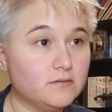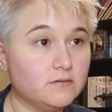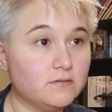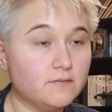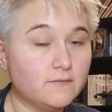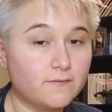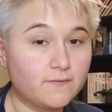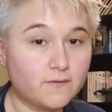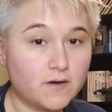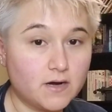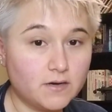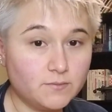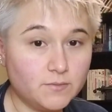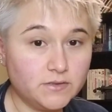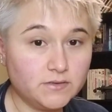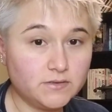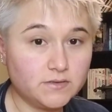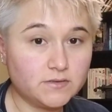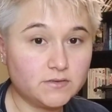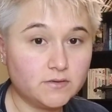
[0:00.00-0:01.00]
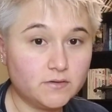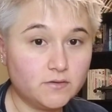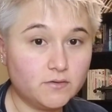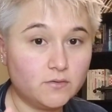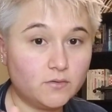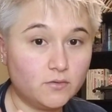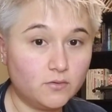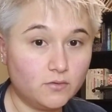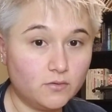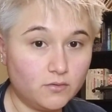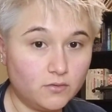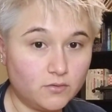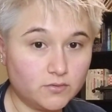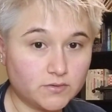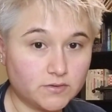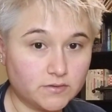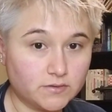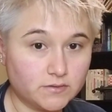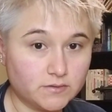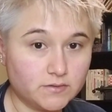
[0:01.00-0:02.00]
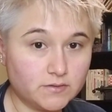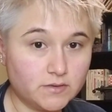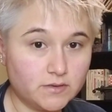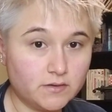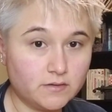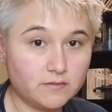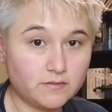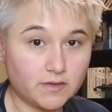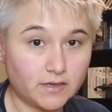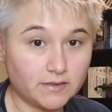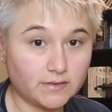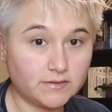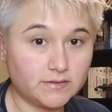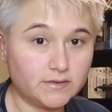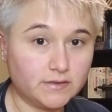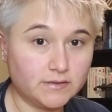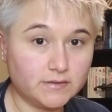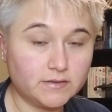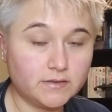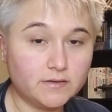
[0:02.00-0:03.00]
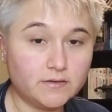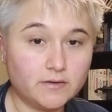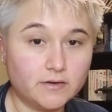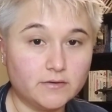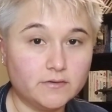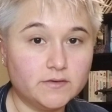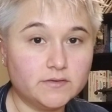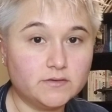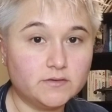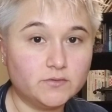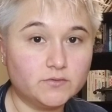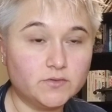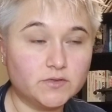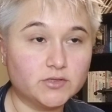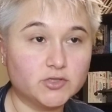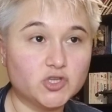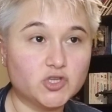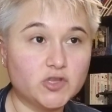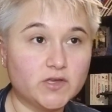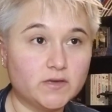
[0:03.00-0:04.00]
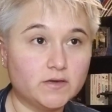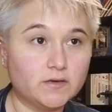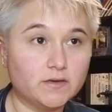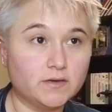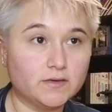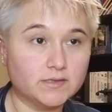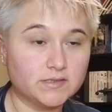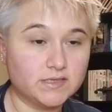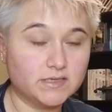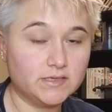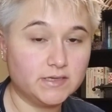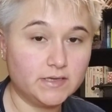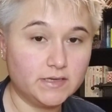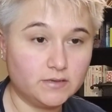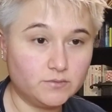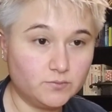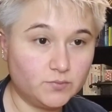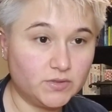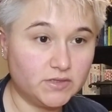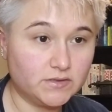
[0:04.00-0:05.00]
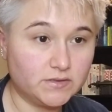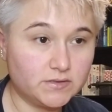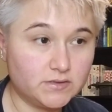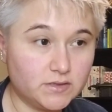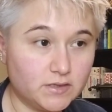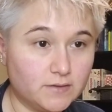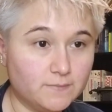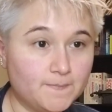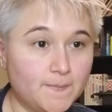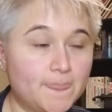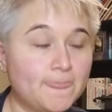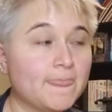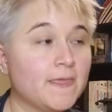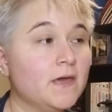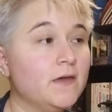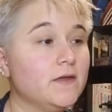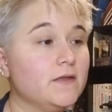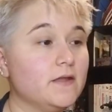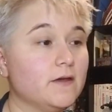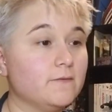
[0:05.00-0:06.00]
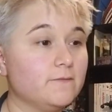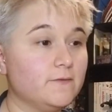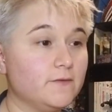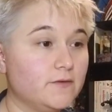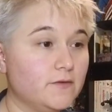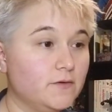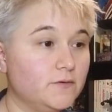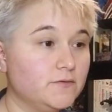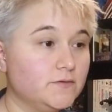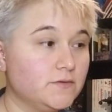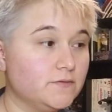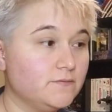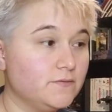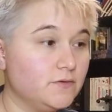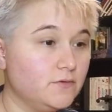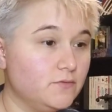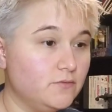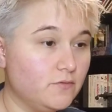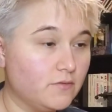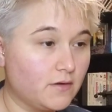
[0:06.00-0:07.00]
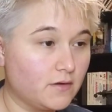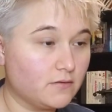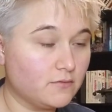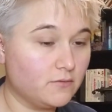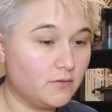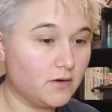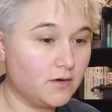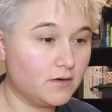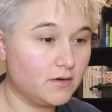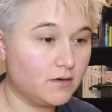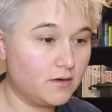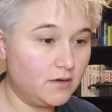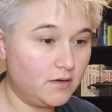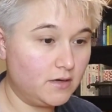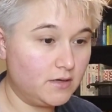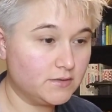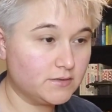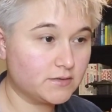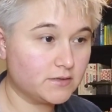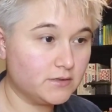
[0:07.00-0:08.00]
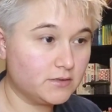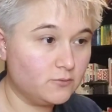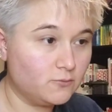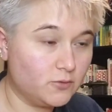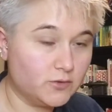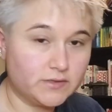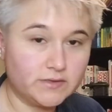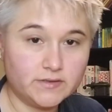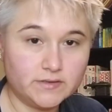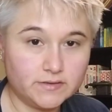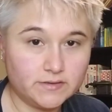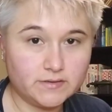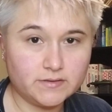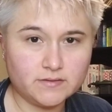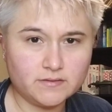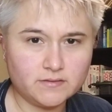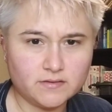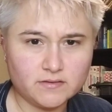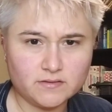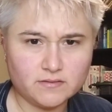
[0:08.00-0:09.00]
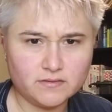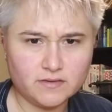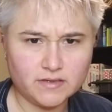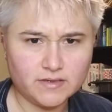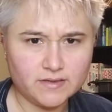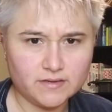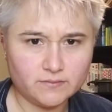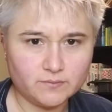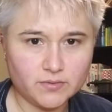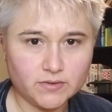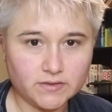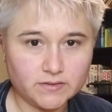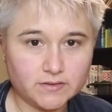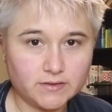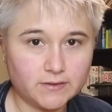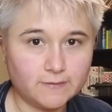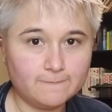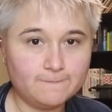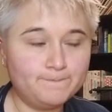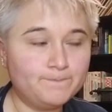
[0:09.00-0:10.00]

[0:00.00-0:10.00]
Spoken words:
fragments or alters. That is it. There is no such thing as an NPC. Now, for those of you who are asking what is an NPC,